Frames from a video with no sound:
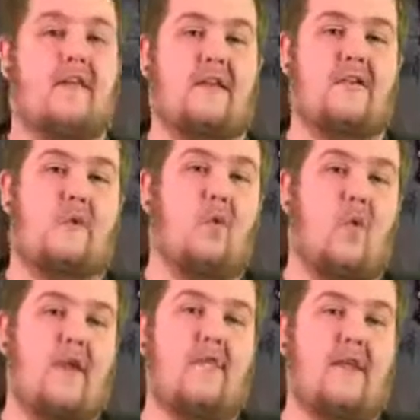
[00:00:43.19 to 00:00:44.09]
took
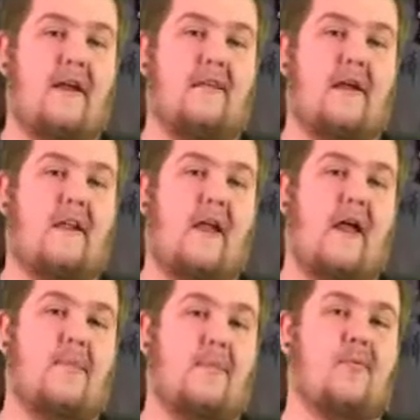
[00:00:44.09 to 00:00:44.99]
one thing that a
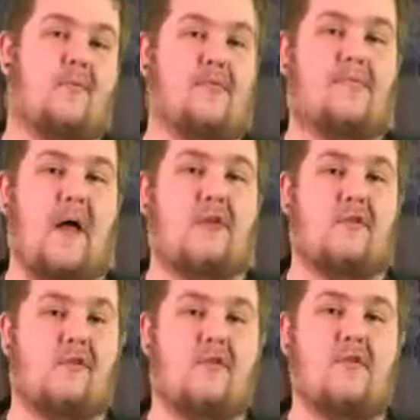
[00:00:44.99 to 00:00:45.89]
lot of people
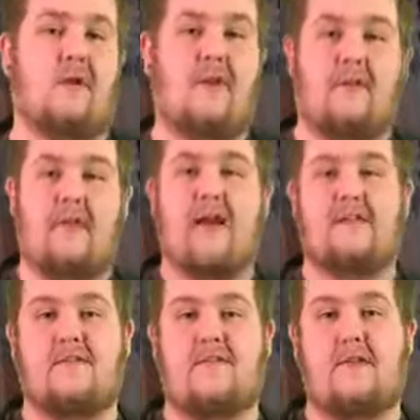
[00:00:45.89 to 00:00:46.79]
responded to in the
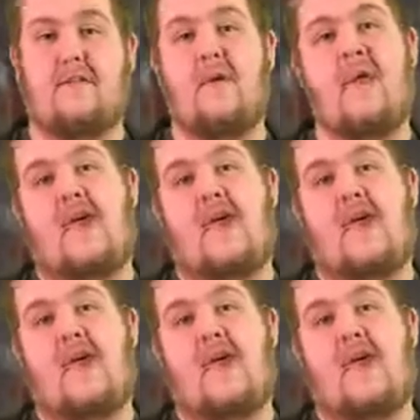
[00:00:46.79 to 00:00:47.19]
last film